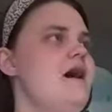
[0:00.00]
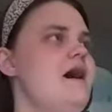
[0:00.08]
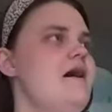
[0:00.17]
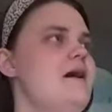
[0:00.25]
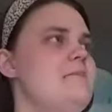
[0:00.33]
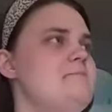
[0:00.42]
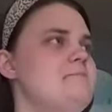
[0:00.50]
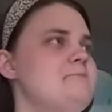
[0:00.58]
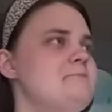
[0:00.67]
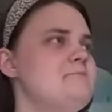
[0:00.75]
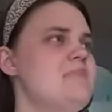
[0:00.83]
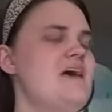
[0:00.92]
Um,
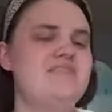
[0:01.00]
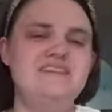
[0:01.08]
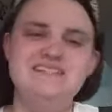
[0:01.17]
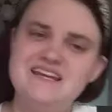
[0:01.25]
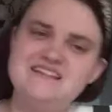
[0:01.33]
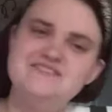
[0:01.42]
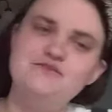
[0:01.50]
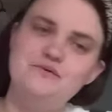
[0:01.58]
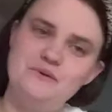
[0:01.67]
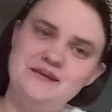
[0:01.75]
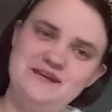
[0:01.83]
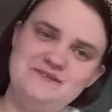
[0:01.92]
the days of the
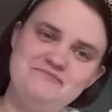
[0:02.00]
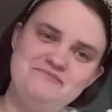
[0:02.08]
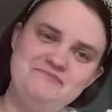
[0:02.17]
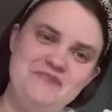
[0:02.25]
week,